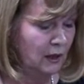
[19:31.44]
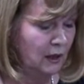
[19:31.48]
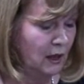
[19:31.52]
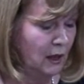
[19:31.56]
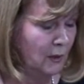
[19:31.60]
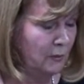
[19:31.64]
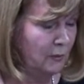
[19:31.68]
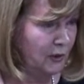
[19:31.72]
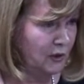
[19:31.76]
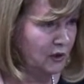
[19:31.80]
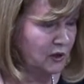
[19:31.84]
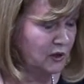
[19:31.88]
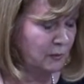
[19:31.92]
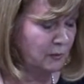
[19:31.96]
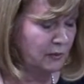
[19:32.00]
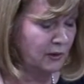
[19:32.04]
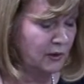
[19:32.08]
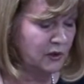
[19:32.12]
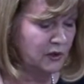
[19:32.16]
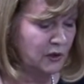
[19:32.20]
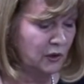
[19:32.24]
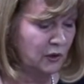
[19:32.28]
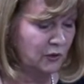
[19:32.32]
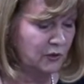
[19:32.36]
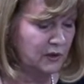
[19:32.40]
a possible
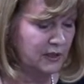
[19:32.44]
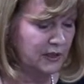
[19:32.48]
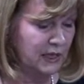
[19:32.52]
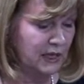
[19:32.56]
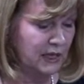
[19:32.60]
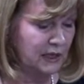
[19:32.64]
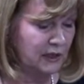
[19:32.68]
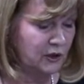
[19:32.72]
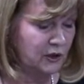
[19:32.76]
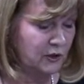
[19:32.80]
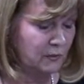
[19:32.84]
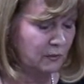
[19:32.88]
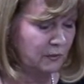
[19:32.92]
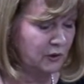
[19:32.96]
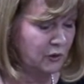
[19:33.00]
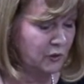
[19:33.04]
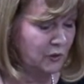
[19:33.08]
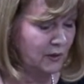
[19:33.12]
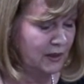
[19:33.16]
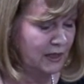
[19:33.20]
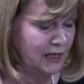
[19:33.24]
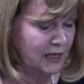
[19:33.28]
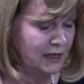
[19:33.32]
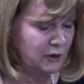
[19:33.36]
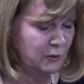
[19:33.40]
association
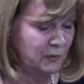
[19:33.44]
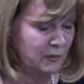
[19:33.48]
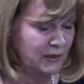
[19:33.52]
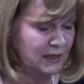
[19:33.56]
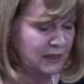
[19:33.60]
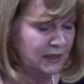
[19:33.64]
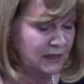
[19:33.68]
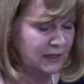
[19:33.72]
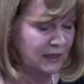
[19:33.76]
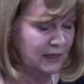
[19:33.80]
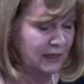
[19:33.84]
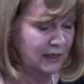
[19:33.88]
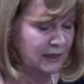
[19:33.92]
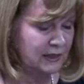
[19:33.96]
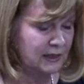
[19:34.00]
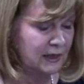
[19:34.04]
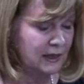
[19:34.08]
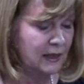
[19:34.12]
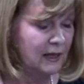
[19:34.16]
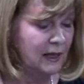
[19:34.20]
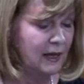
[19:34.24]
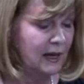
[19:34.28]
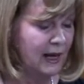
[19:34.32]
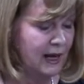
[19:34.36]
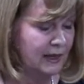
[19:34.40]
between HPTs
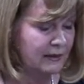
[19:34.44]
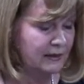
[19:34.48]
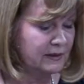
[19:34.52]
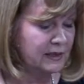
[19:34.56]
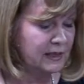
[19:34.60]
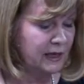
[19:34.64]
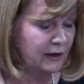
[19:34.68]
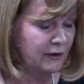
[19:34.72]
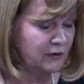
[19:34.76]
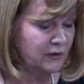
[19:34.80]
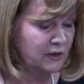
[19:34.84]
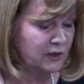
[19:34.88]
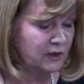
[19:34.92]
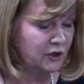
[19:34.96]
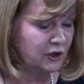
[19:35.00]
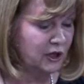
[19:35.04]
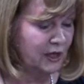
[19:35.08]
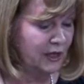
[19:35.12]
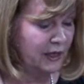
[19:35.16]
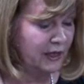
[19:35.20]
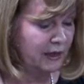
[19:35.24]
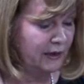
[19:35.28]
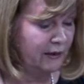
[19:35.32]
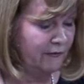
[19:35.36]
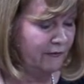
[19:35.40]
and
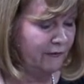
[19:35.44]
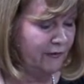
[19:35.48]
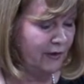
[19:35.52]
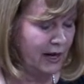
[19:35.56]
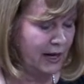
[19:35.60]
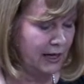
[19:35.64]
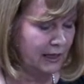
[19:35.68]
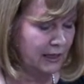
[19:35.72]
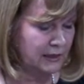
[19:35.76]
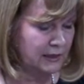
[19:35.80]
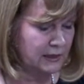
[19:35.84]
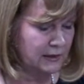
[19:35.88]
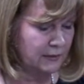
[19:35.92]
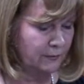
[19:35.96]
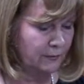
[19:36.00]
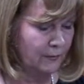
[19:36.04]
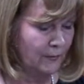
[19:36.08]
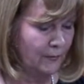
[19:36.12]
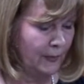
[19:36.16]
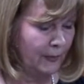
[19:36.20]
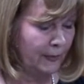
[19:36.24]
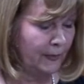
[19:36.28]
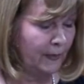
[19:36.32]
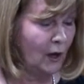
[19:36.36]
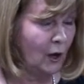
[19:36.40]
teratogenic effects,
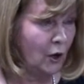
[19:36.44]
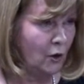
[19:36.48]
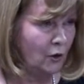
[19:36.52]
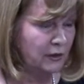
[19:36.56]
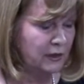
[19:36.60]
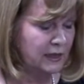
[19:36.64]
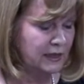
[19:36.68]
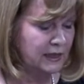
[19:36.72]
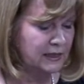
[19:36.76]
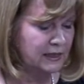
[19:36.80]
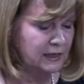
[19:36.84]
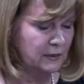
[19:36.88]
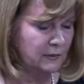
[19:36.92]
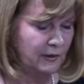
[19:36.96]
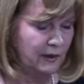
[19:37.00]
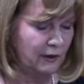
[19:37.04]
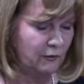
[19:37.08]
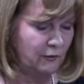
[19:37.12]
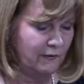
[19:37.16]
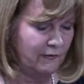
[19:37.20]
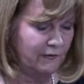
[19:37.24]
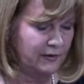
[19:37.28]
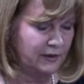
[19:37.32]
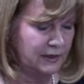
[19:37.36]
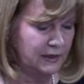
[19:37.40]
or needs to be
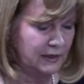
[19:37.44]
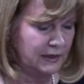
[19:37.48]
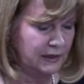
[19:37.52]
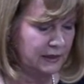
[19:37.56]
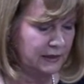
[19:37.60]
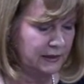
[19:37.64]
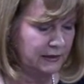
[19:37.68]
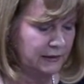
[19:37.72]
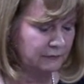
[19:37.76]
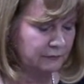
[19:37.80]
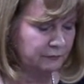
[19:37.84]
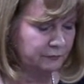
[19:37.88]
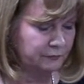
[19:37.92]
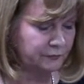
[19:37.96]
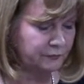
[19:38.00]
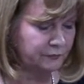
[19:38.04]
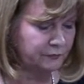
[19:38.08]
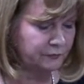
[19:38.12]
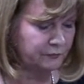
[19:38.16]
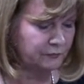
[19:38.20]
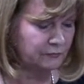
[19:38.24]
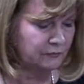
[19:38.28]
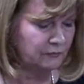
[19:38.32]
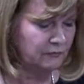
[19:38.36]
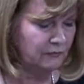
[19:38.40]
revisited.
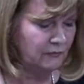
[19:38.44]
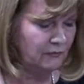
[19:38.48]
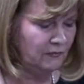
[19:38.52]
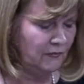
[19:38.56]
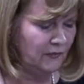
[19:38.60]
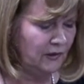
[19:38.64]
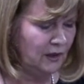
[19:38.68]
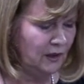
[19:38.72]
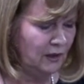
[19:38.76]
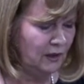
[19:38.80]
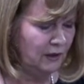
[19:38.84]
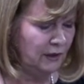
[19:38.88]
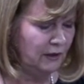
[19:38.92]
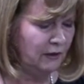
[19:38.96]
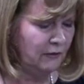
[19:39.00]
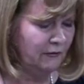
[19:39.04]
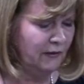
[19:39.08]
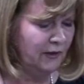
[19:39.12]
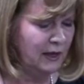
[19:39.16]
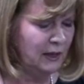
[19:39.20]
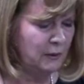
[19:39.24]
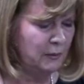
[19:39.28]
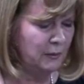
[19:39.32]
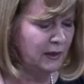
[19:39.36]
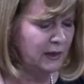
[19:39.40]
The
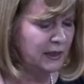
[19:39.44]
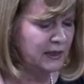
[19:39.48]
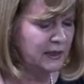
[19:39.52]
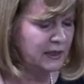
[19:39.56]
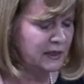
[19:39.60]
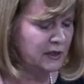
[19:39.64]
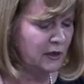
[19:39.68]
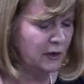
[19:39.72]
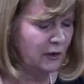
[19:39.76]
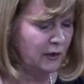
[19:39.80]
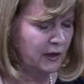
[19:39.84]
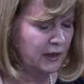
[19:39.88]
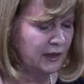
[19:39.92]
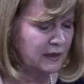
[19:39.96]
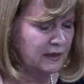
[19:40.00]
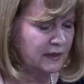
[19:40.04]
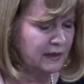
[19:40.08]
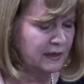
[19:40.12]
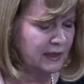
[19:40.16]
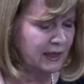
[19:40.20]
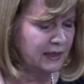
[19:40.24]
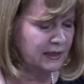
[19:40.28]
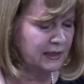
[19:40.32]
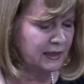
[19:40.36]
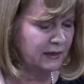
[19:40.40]
available historic and
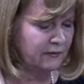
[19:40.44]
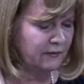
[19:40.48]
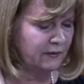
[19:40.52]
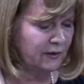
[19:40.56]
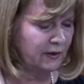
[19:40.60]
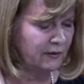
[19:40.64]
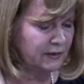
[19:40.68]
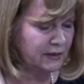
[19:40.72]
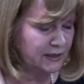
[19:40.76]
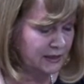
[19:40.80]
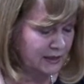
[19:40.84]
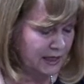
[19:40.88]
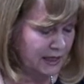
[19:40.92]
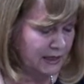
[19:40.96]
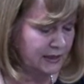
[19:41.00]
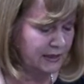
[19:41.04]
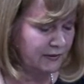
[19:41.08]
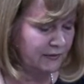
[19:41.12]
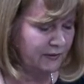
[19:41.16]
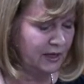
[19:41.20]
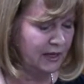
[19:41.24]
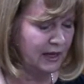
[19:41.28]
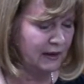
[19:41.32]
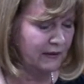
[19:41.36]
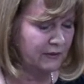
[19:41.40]

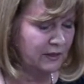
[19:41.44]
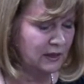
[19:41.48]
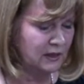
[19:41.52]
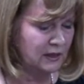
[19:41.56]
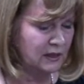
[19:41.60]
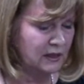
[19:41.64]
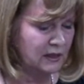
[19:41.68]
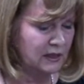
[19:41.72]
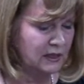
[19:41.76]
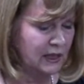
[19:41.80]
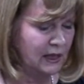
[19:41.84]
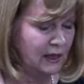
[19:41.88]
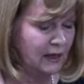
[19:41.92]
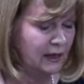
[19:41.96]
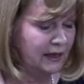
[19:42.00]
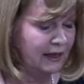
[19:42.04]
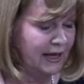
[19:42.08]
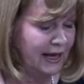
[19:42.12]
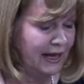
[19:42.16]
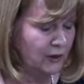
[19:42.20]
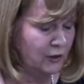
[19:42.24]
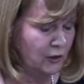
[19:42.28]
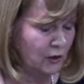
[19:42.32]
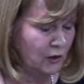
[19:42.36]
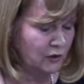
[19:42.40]
scientific evidence
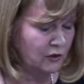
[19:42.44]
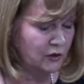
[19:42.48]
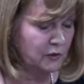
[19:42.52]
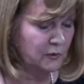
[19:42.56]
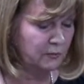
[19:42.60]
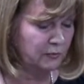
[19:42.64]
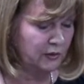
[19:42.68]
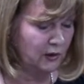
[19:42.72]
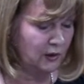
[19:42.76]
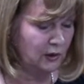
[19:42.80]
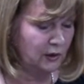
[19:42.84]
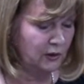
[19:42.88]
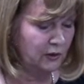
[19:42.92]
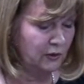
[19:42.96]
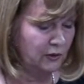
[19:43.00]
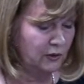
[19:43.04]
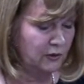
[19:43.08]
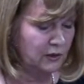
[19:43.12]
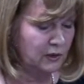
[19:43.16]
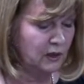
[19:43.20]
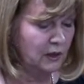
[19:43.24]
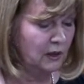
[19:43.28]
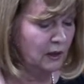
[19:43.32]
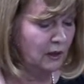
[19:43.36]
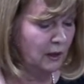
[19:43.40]
cannot
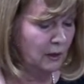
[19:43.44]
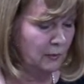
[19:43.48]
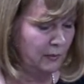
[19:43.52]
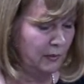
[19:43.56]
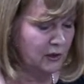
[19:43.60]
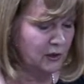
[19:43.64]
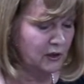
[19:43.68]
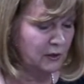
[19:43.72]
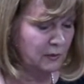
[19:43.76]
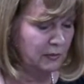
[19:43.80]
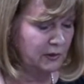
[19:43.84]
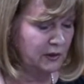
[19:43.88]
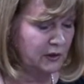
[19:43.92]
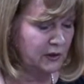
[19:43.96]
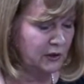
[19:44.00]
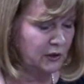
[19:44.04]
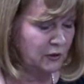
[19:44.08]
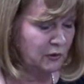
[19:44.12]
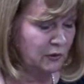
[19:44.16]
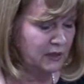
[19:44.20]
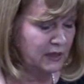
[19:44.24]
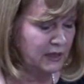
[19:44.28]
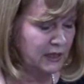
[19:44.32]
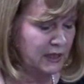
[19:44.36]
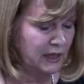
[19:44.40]
preclude a possible
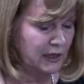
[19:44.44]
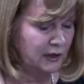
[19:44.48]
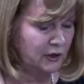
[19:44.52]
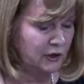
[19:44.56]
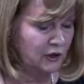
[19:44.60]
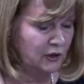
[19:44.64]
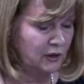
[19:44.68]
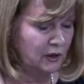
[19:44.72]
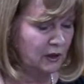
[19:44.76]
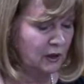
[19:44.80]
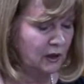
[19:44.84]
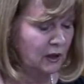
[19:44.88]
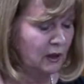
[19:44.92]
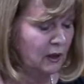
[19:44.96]
association.